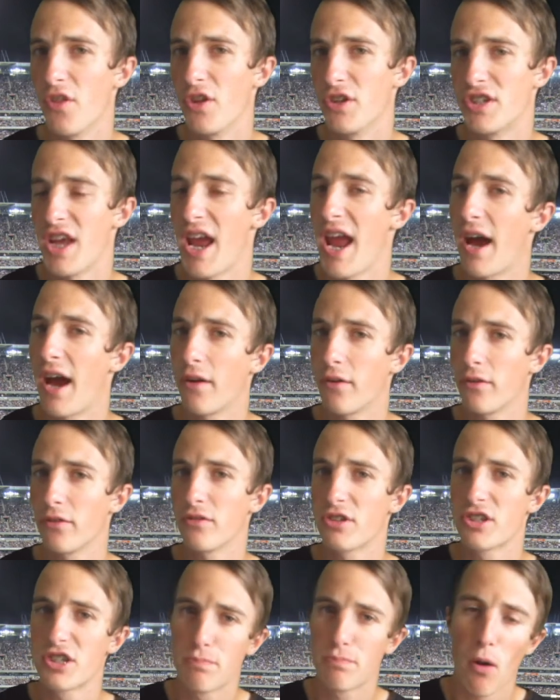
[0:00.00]

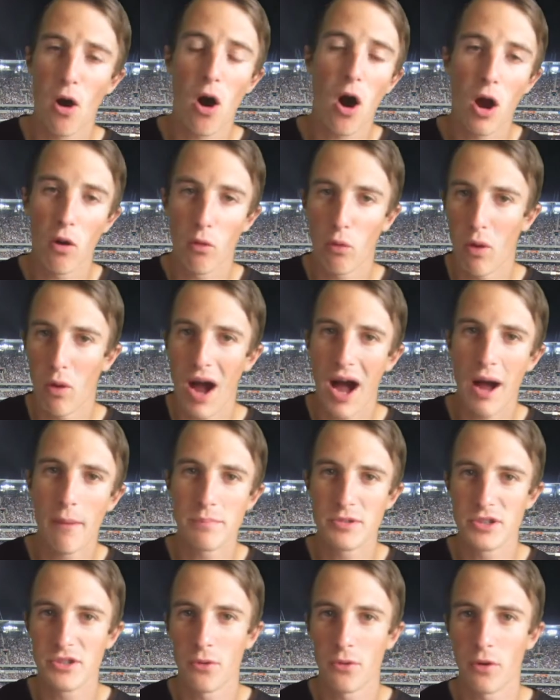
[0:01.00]
down spiral
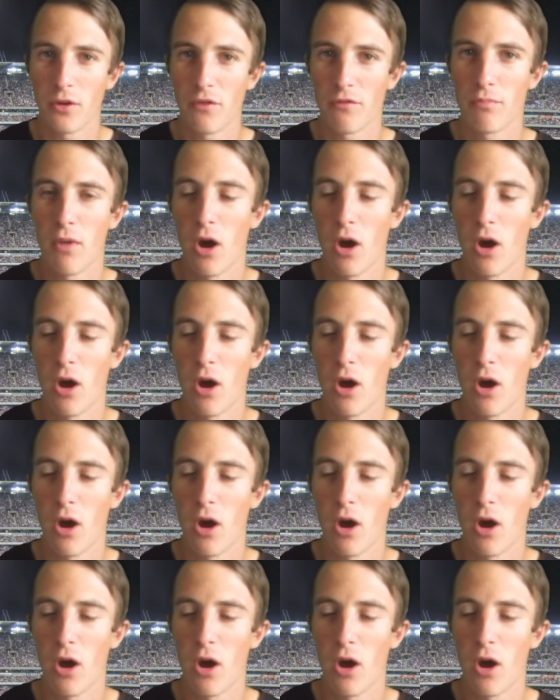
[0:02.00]
up sort of